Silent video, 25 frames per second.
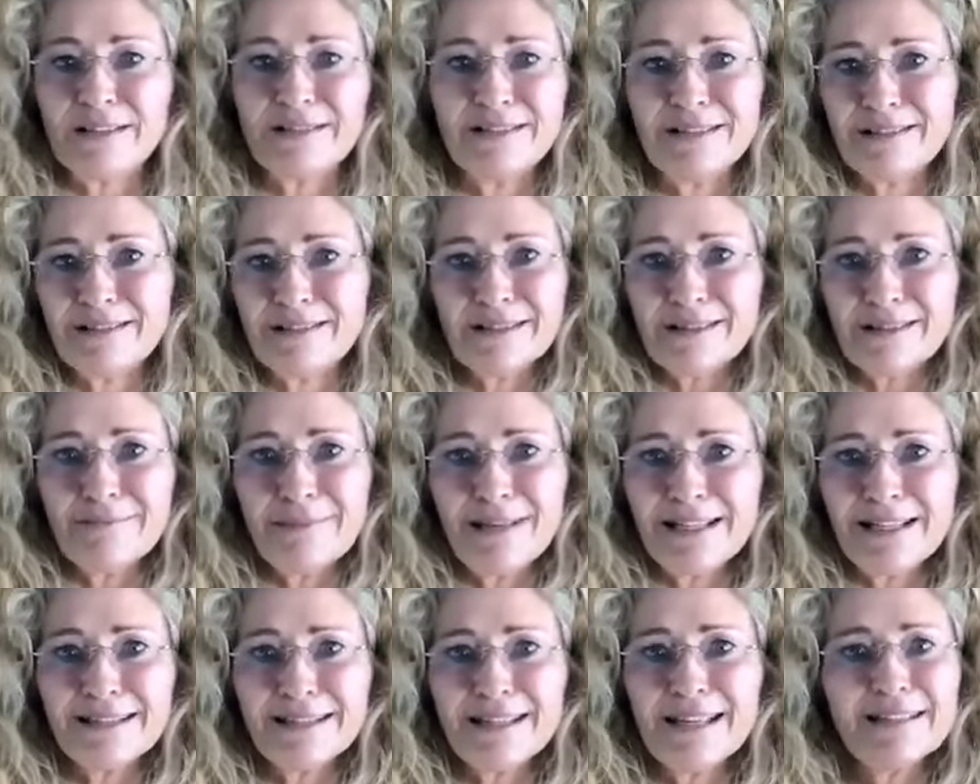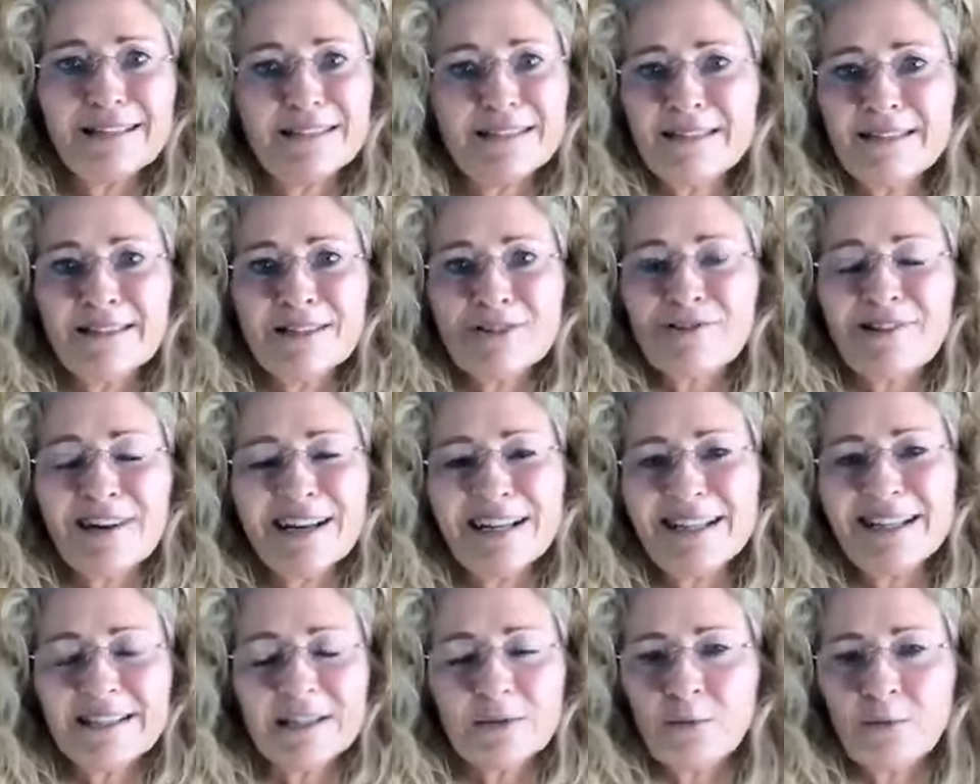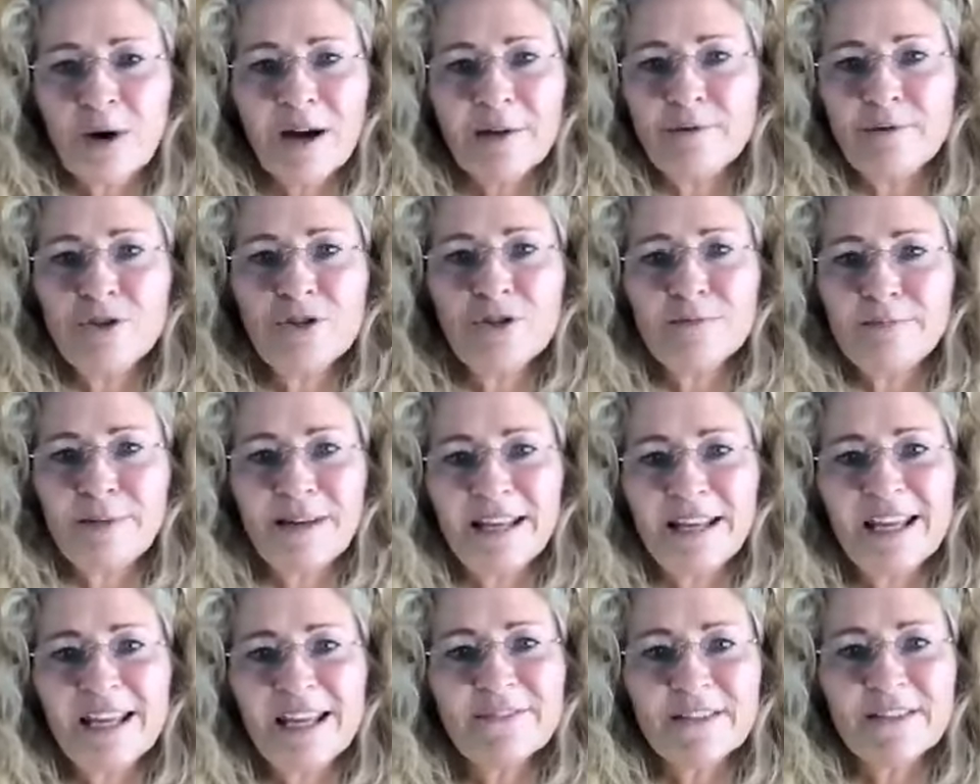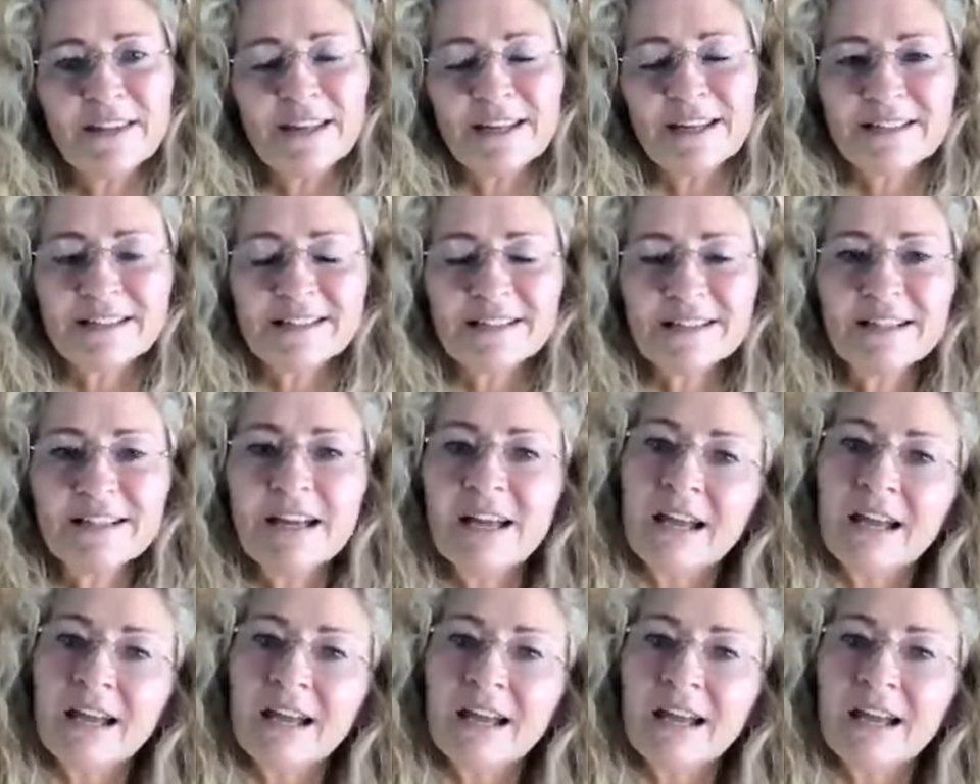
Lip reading: This doesn't make sense. This is crazy. Why would you believe in this?